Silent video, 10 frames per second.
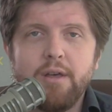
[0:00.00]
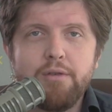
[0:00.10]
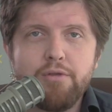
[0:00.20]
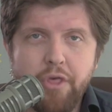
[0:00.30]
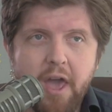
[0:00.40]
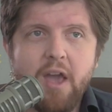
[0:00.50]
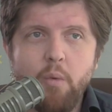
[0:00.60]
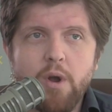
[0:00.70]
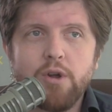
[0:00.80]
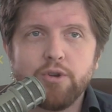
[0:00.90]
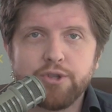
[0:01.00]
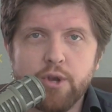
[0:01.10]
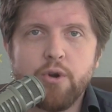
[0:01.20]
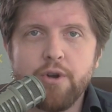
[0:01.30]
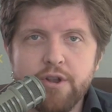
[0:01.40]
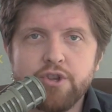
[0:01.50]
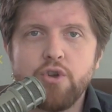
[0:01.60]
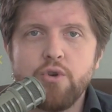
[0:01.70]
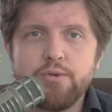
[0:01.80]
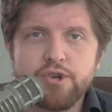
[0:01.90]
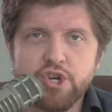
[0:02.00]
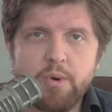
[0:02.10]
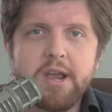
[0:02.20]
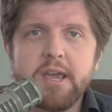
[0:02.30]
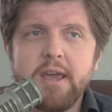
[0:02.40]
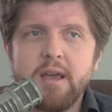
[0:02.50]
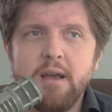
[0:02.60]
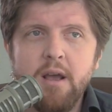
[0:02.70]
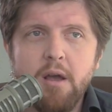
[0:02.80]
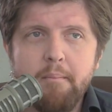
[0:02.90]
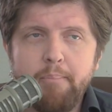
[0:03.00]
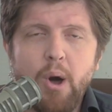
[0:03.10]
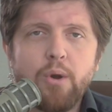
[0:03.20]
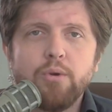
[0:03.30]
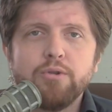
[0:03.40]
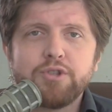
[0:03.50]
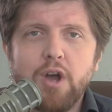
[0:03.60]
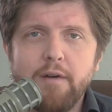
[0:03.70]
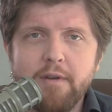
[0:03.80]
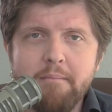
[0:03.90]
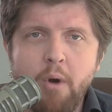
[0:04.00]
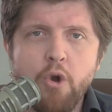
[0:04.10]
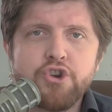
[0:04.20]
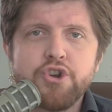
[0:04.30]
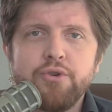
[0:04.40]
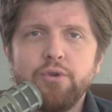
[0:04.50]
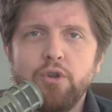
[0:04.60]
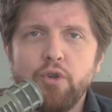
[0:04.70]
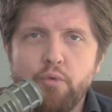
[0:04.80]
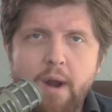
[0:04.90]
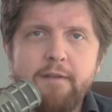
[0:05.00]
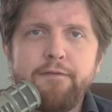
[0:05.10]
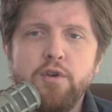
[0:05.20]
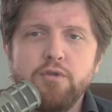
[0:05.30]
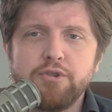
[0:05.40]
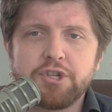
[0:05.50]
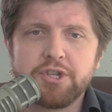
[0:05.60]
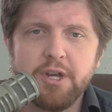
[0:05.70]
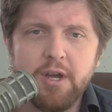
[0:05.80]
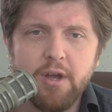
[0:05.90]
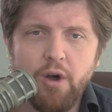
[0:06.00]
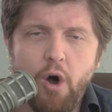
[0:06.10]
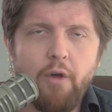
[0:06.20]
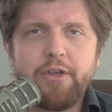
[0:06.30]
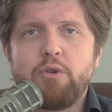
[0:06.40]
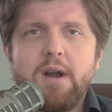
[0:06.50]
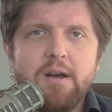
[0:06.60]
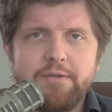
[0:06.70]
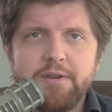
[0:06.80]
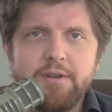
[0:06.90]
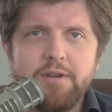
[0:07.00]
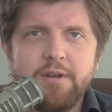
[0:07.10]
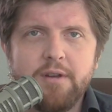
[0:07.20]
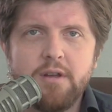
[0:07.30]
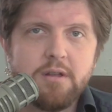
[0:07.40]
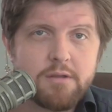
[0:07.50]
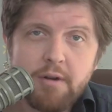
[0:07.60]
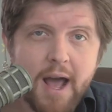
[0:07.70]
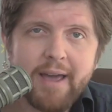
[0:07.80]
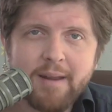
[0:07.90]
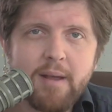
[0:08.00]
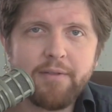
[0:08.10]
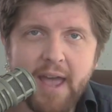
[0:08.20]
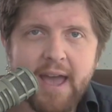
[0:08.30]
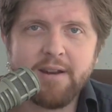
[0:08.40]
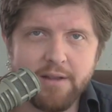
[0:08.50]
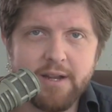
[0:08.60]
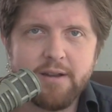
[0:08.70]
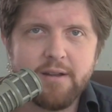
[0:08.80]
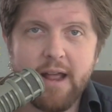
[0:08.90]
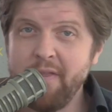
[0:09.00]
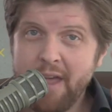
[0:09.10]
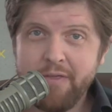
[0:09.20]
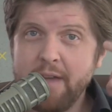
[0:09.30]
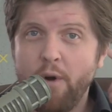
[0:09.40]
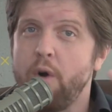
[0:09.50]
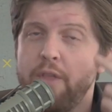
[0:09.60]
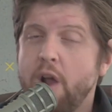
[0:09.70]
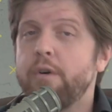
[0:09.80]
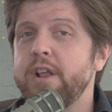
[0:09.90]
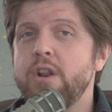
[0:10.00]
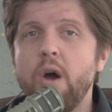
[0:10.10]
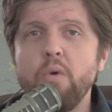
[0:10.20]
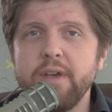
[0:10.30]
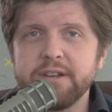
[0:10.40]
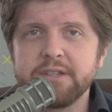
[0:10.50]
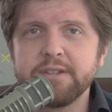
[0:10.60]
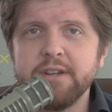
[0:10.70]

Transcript: they will turn into shrieking puddles of emotional refuse on the ground. They're not going to be able to handle it. And they've, they already know this